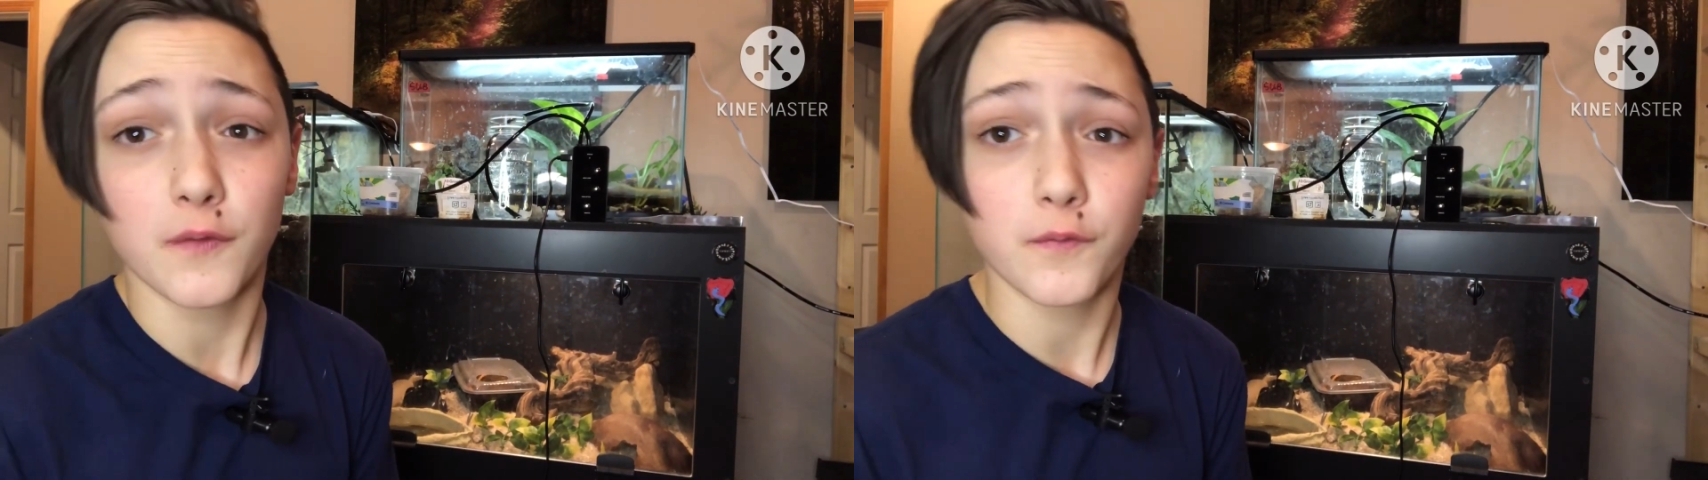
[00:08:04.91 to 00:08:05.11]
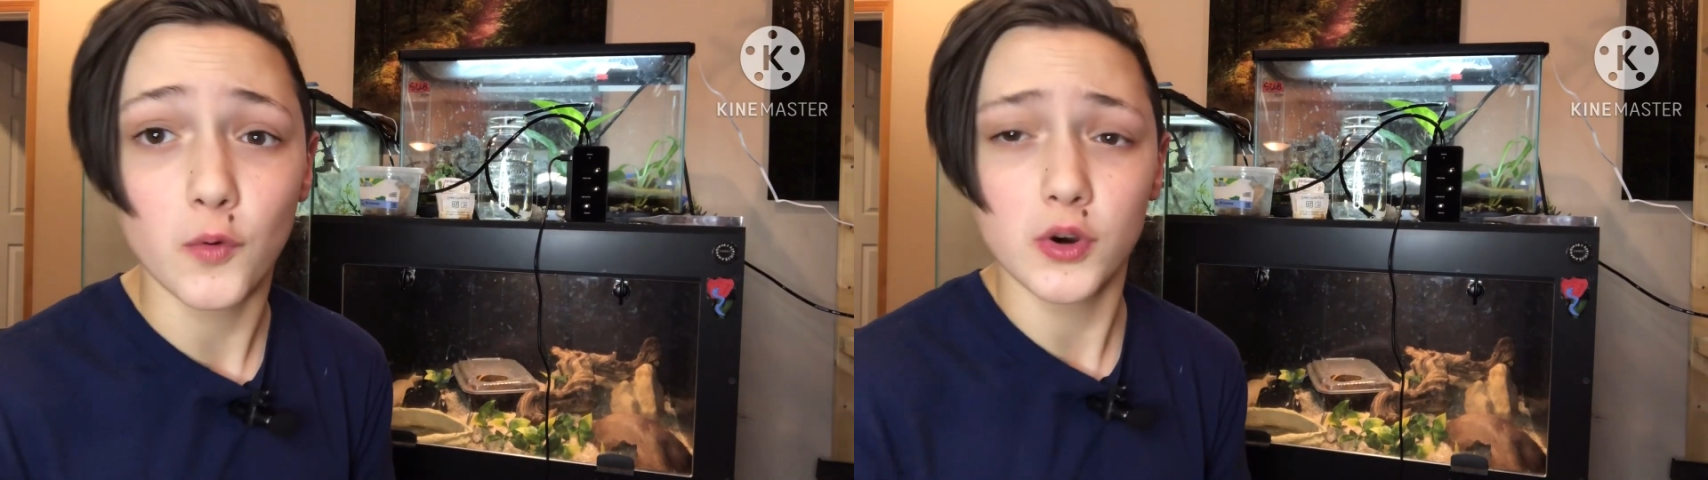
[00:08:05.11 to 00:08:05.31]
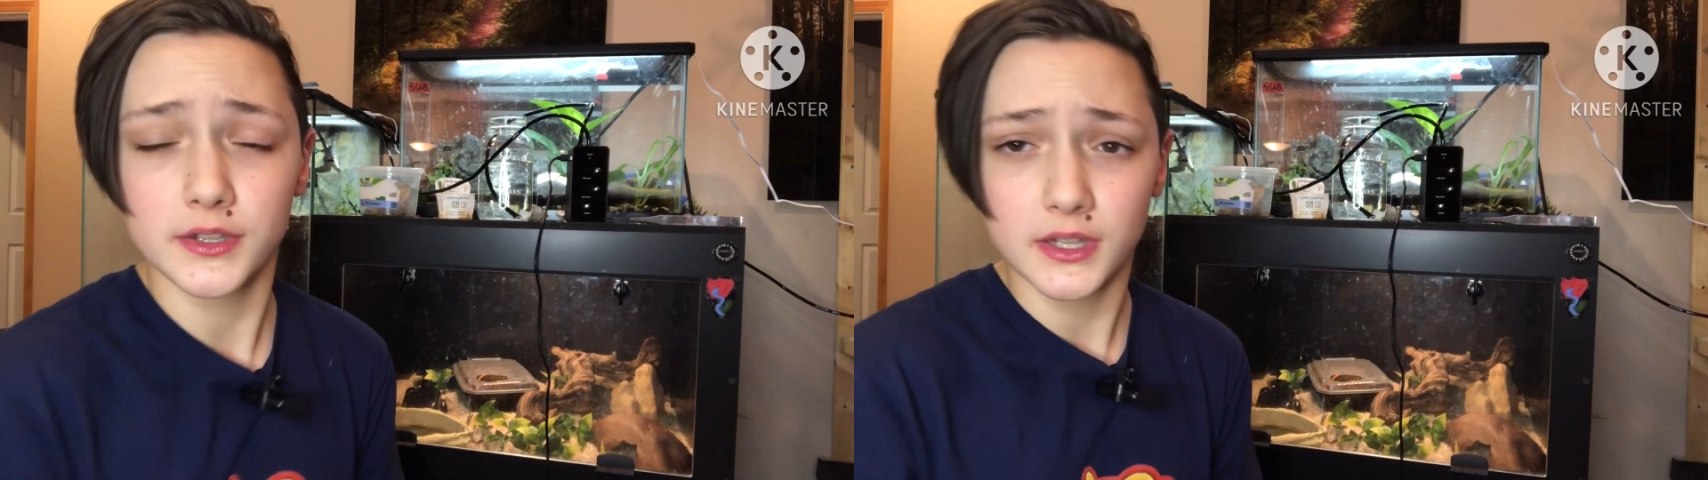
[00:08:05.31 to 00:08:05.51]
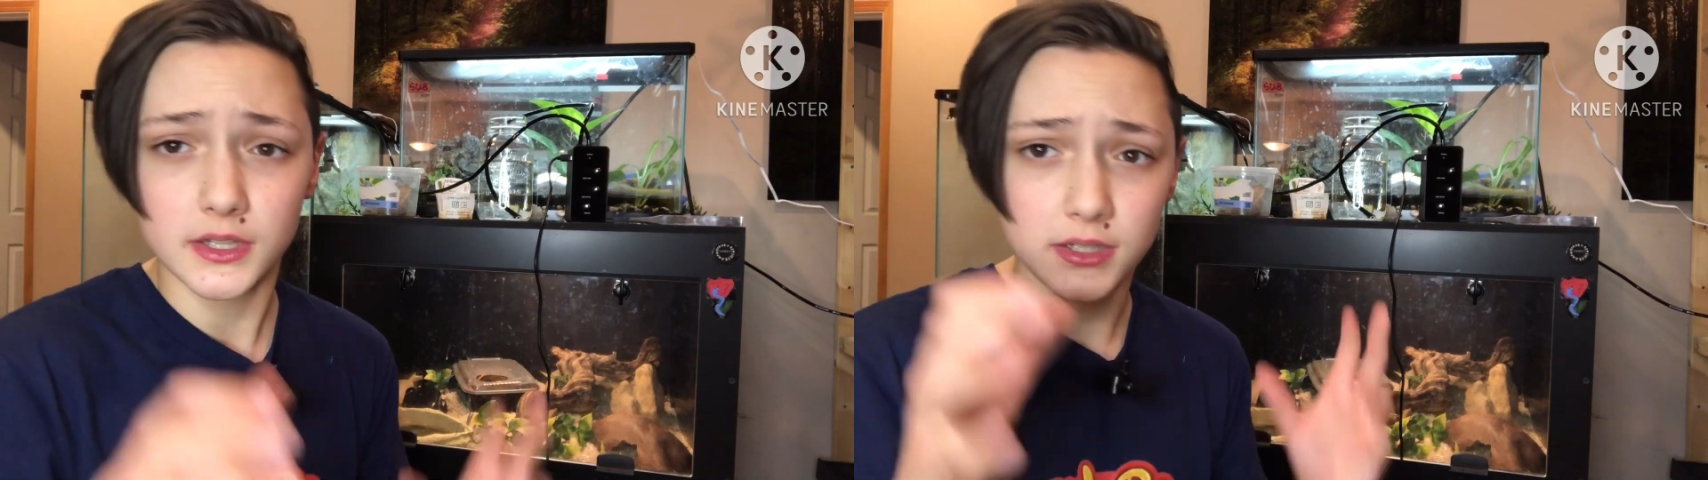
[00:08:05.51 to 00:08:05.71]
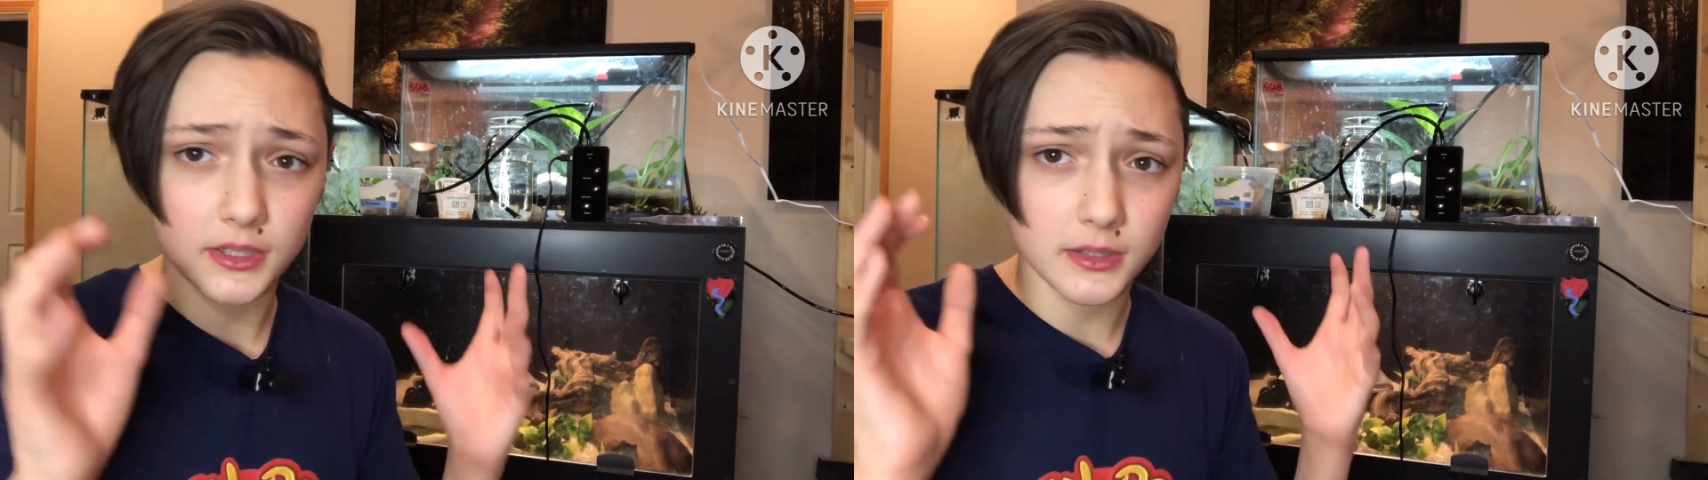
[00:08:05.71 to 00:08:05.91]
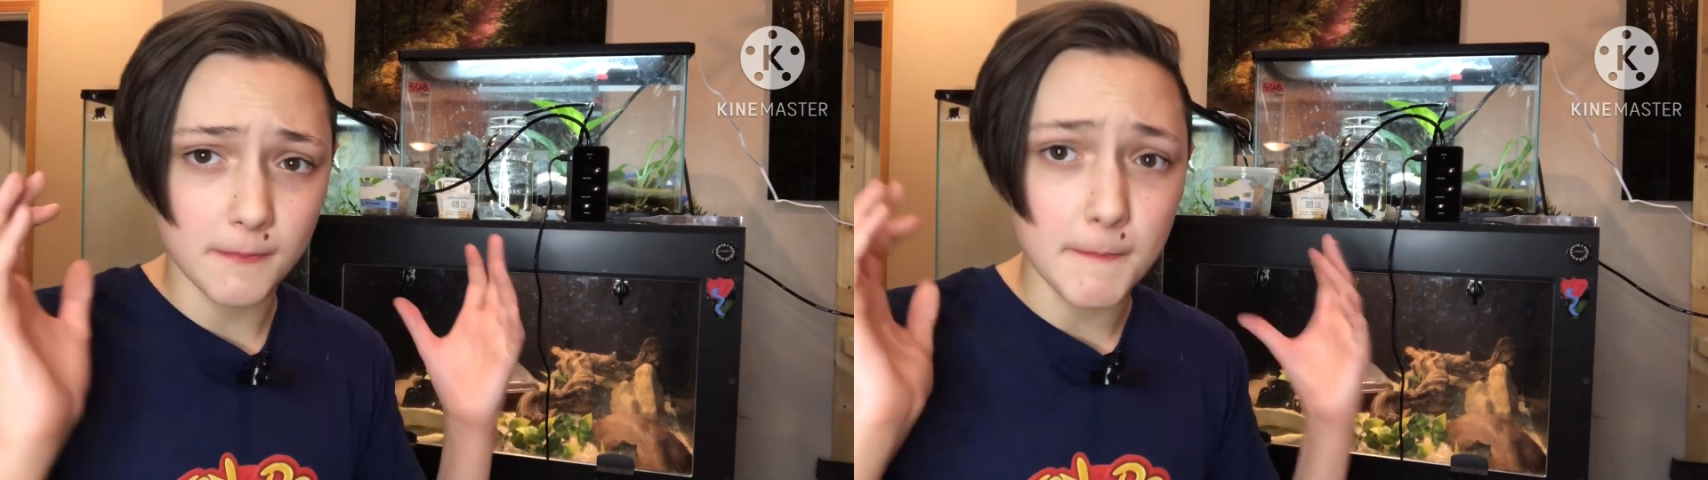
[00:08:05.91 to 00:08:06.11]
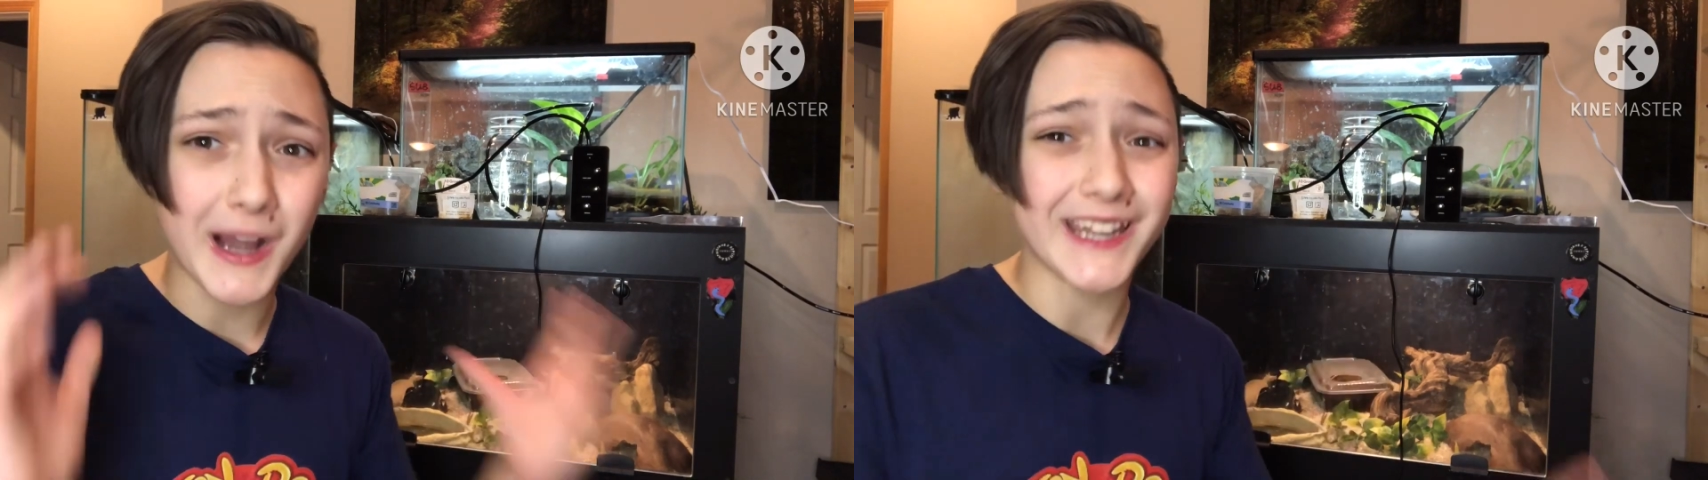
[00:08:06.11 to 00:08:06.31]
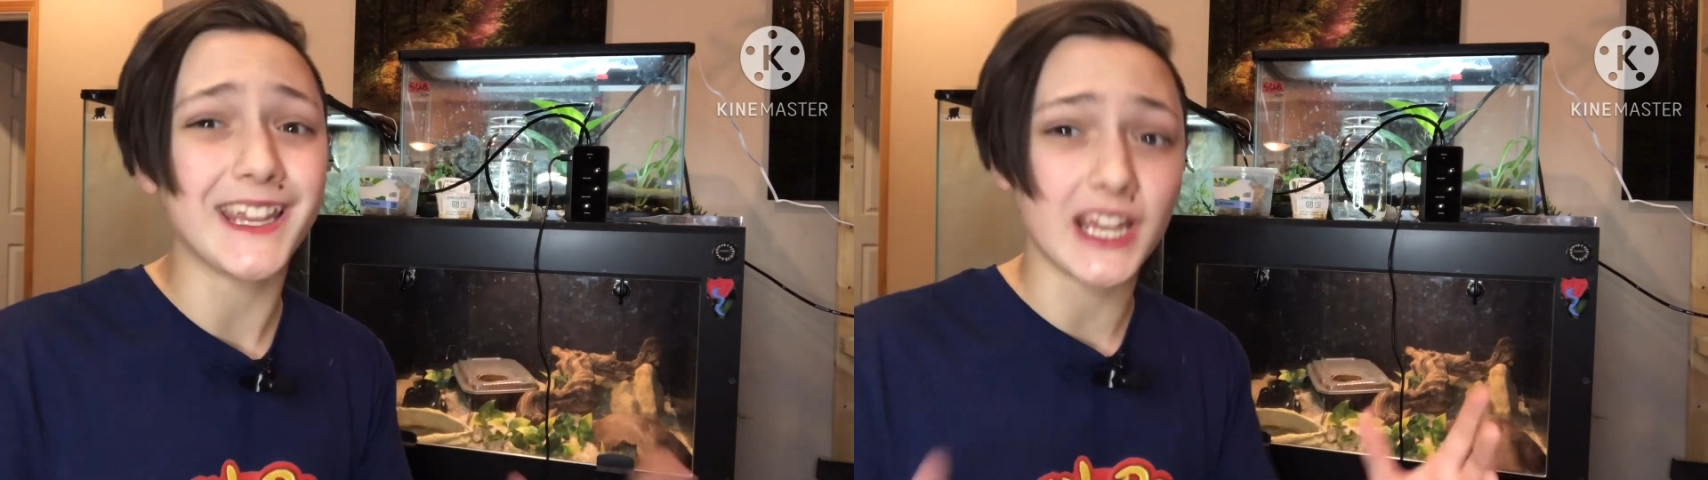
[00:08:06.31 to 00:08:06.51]
afford this
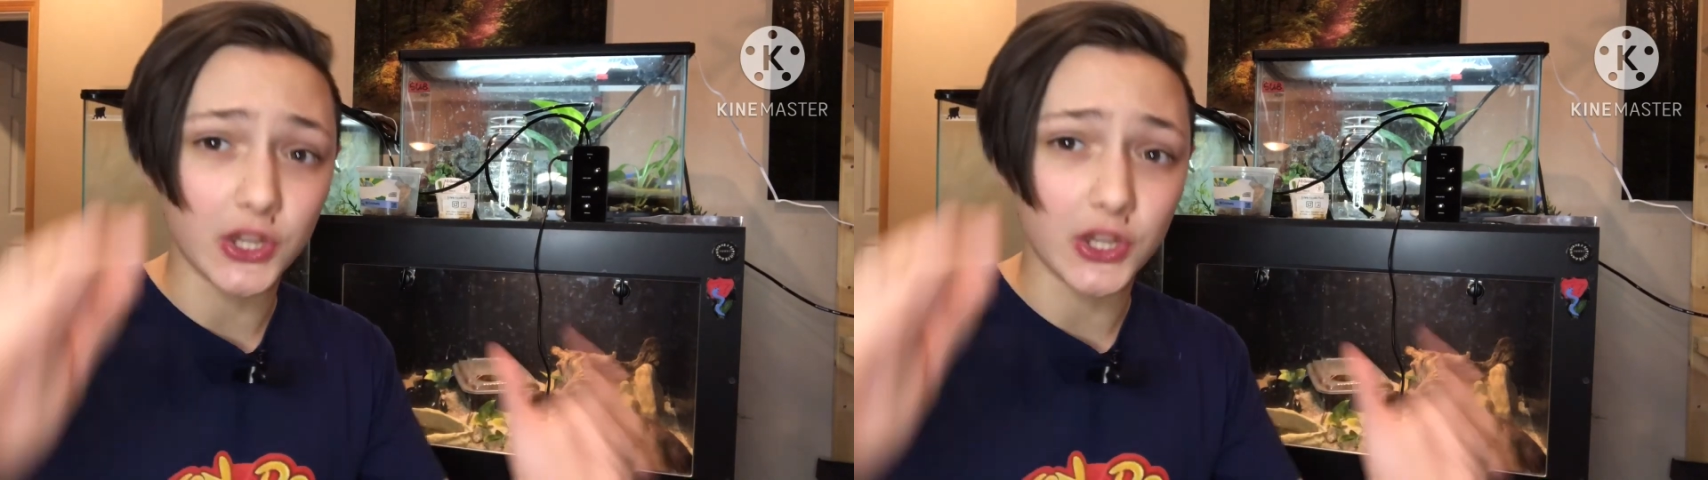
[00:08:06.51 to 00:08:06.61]
money